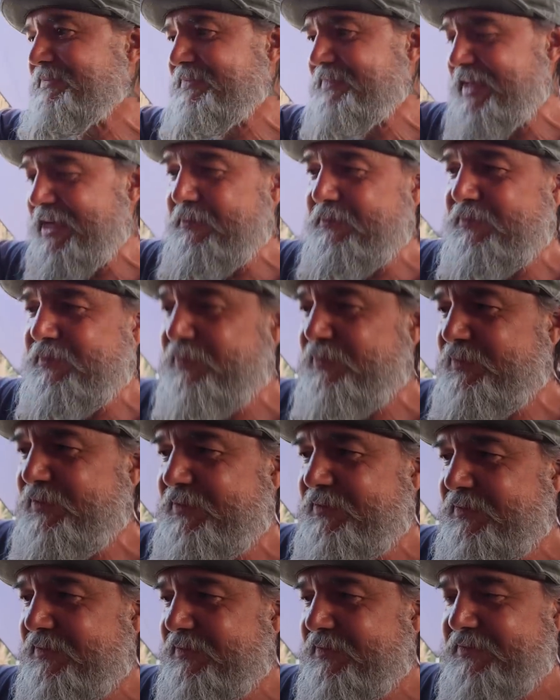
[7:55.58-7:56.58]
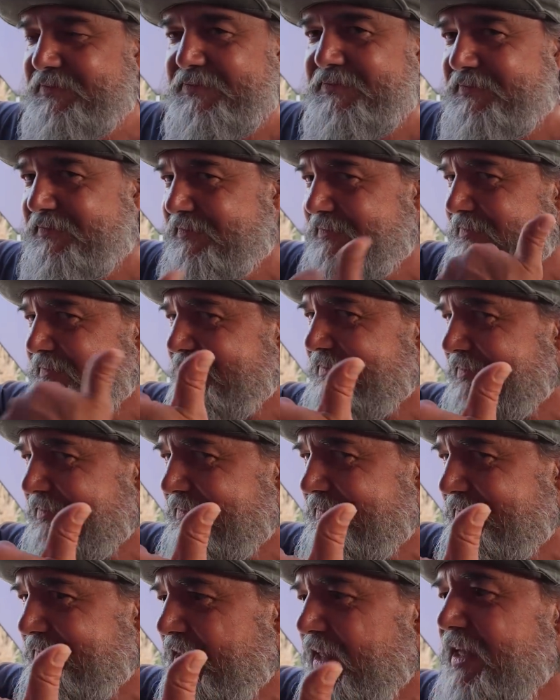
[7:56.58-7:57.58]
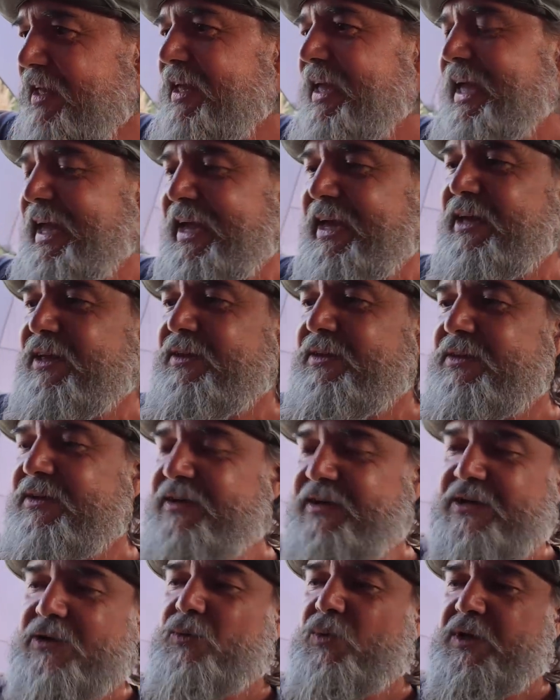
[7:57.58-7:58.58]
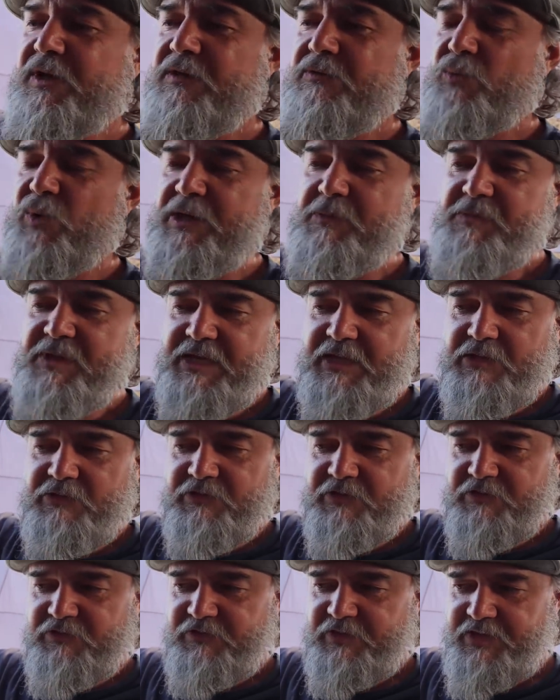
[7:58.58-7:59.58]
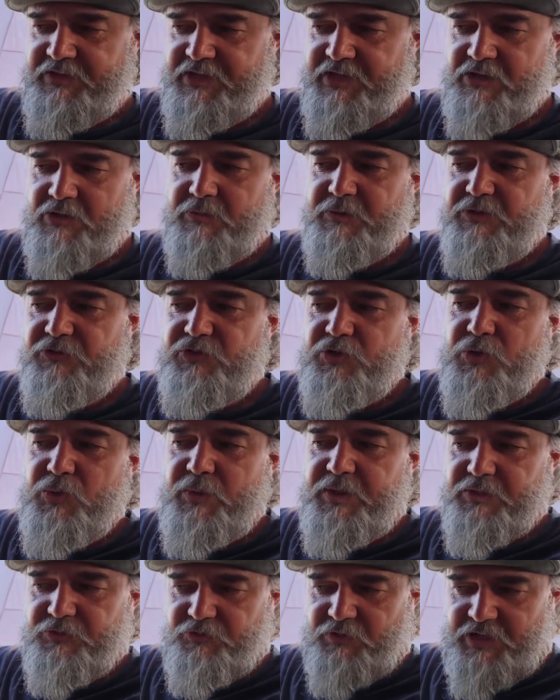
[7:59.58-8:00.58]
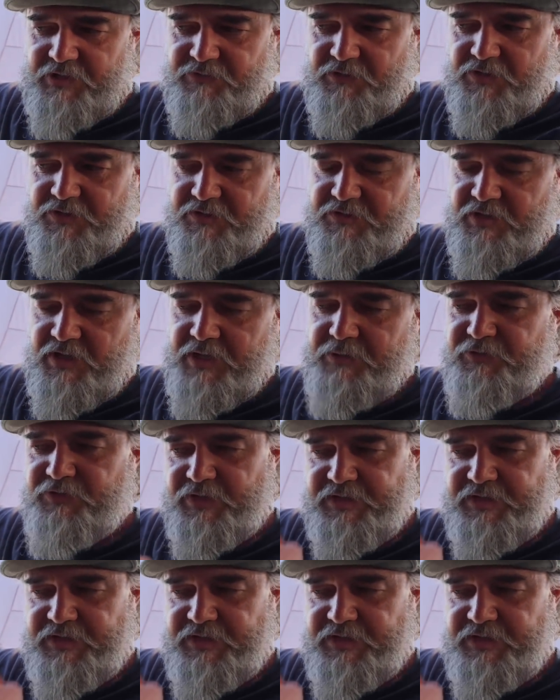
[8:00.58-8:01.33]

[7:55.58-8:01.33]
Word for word: Yep. Okay. And uh, what it what it means is that now I'm in two-wheel drive all the time, so